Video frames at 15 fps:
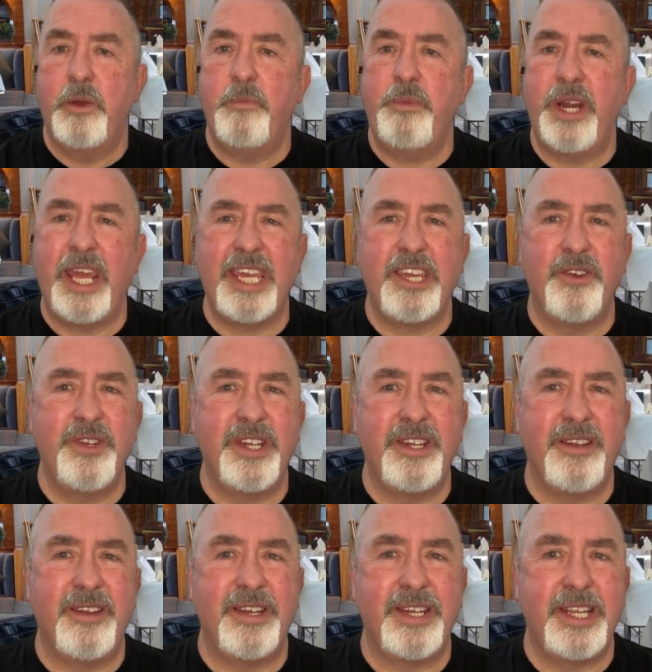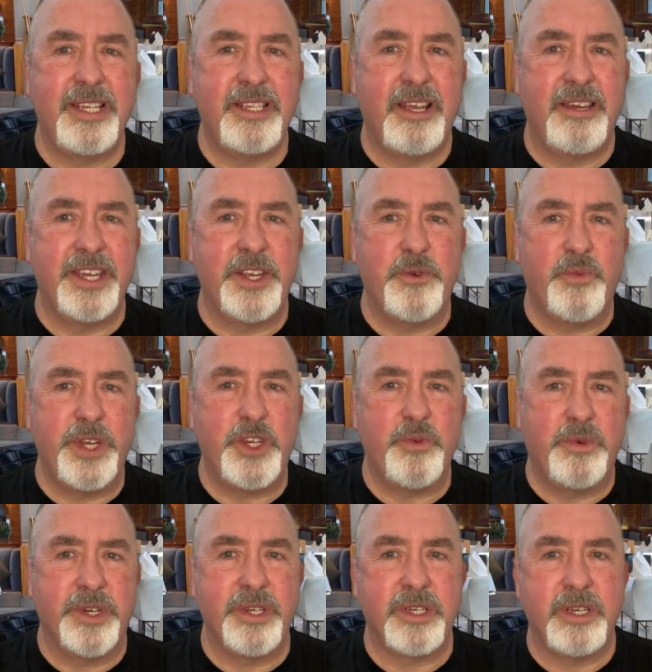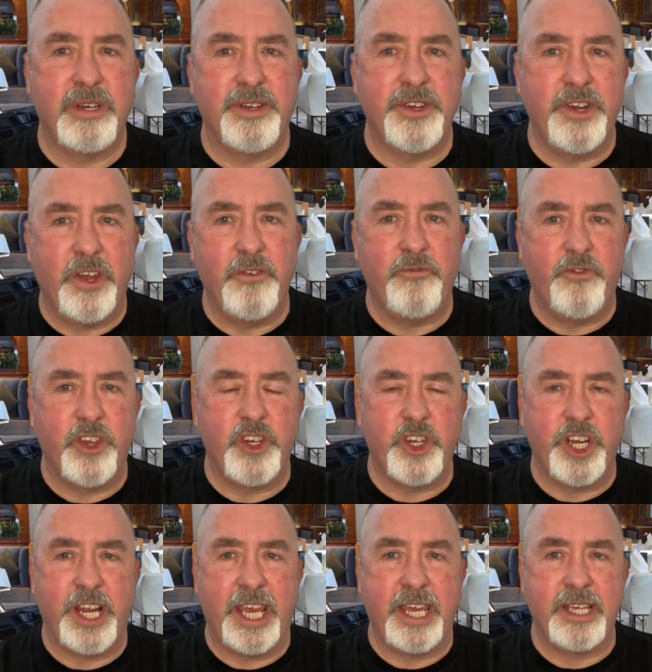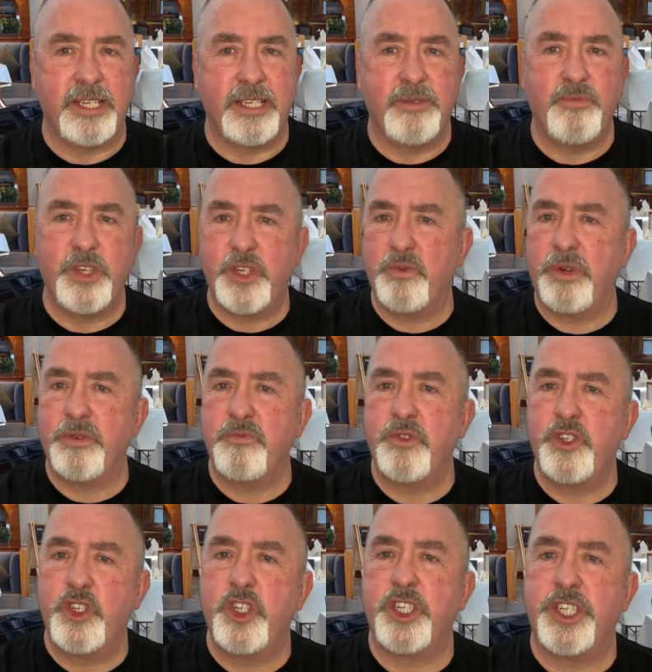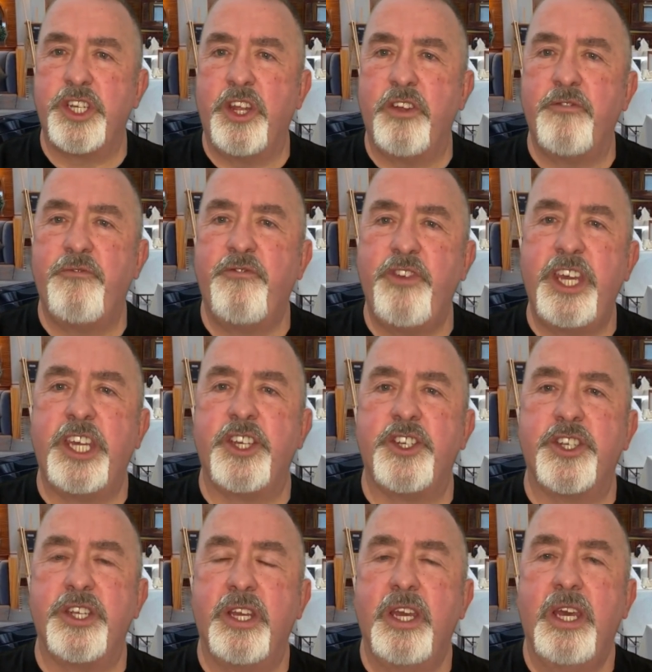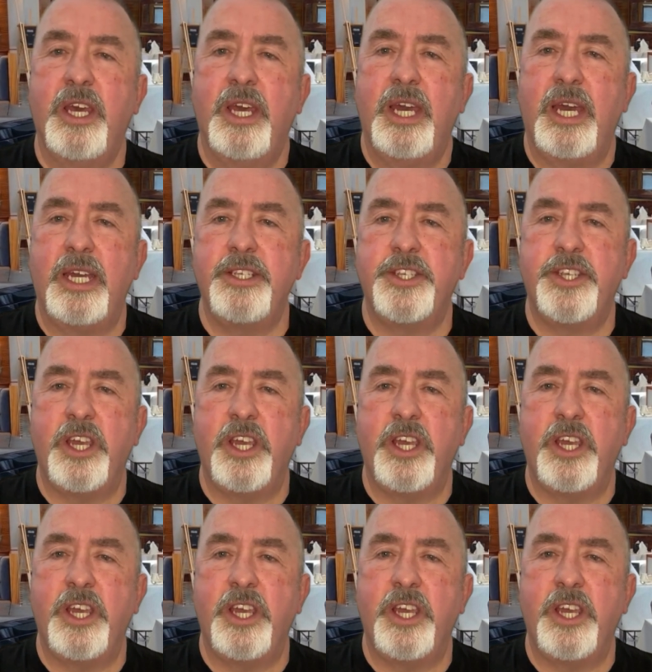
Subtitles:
But he couldn't decide which one had got no fish and eggs and which one was just no fish. And